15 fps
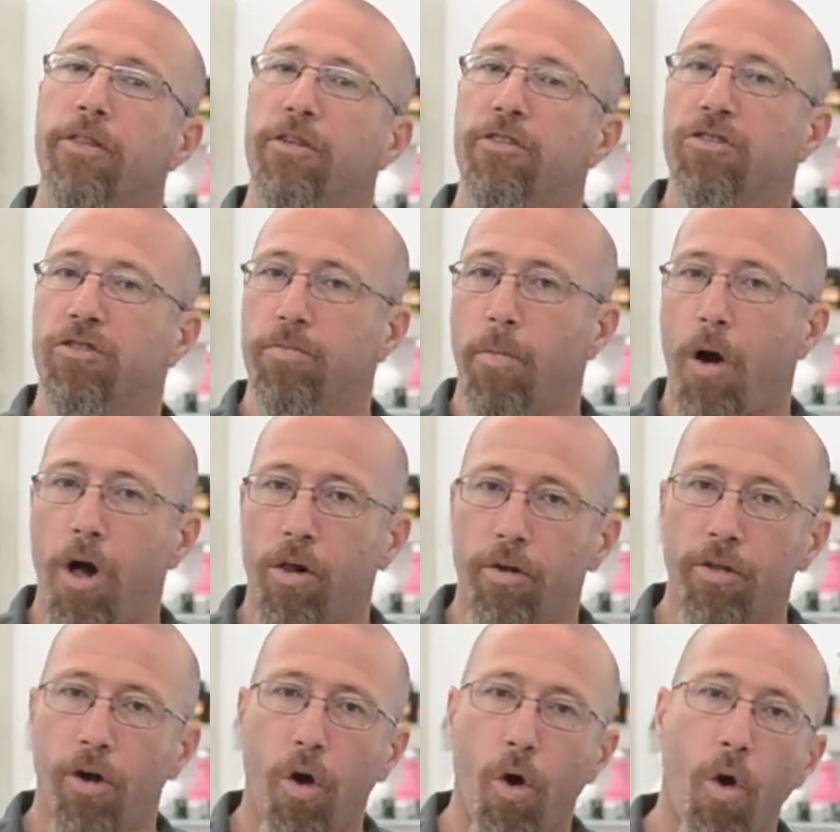The
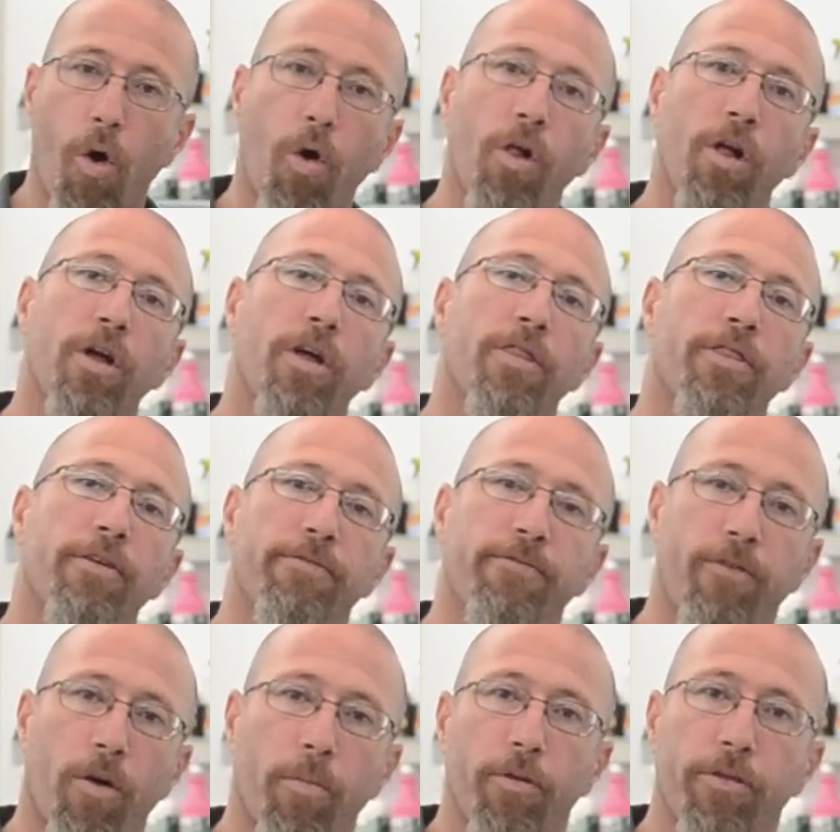smaller the hole, the
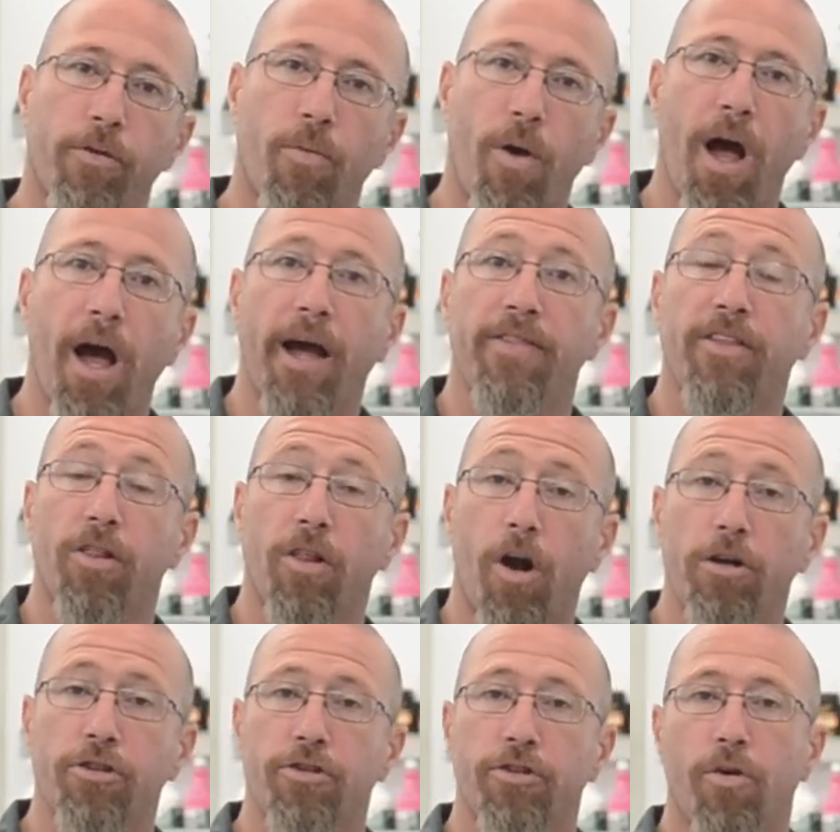firmer the ride. The
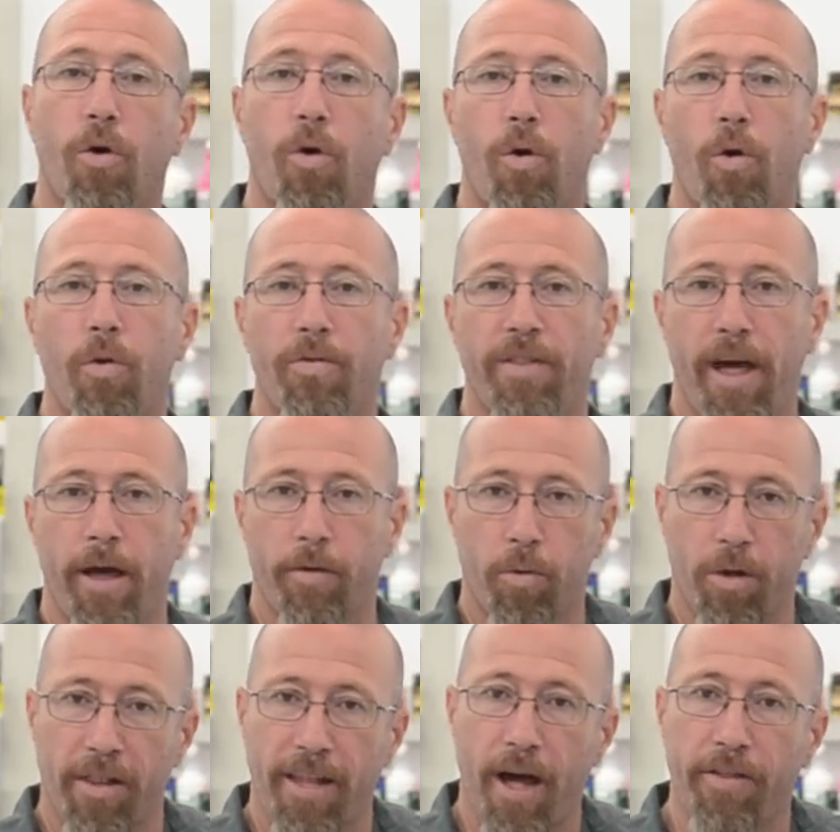larger the hole, that
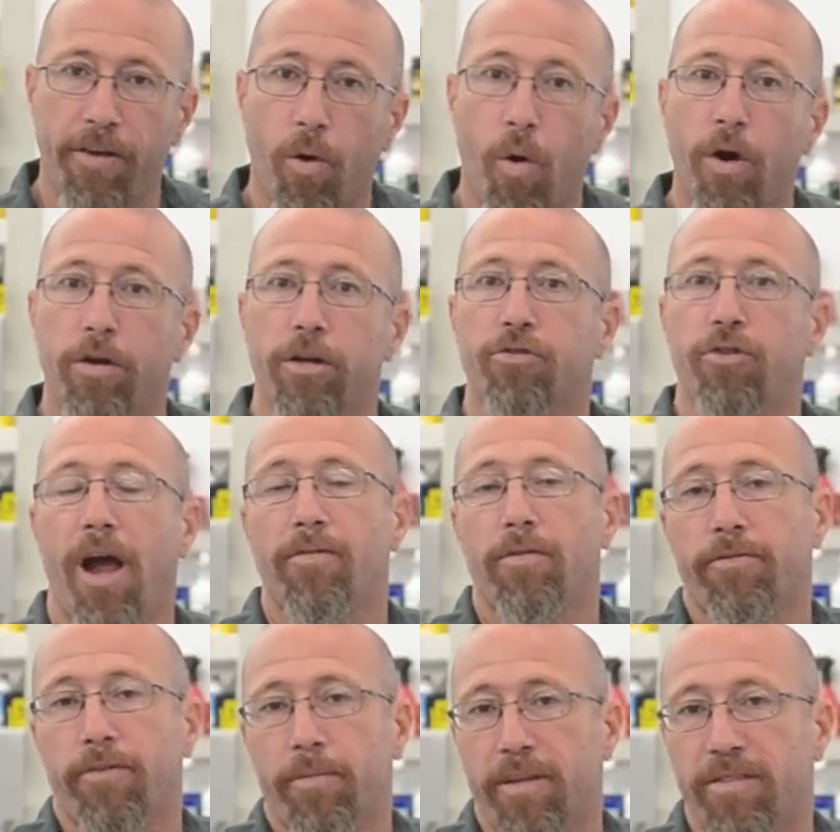will allow the oil to travel
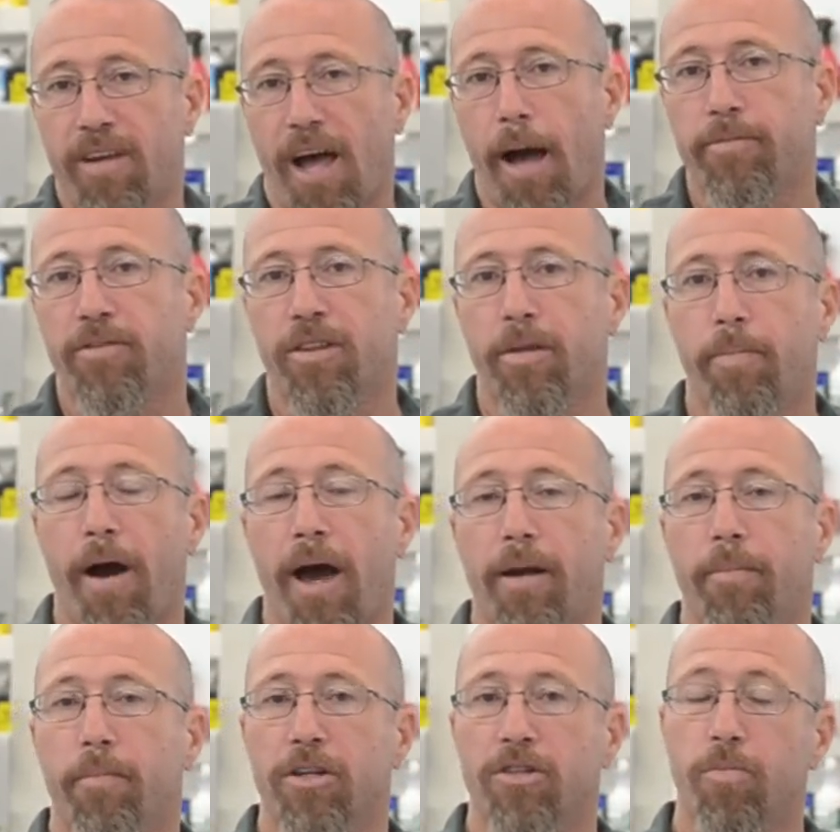from the top to the
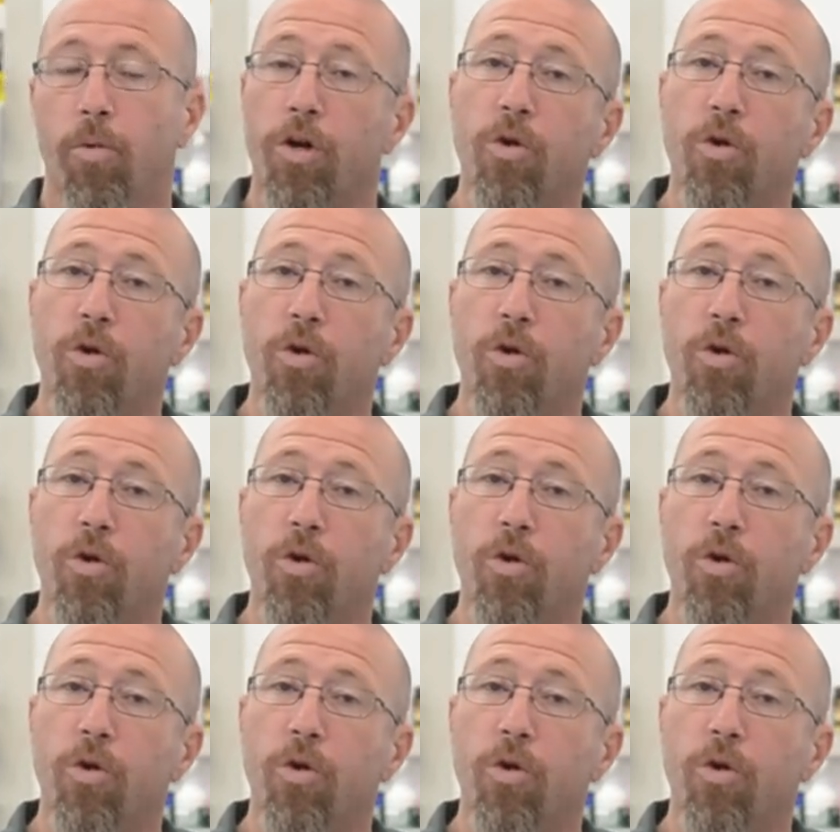bottom much more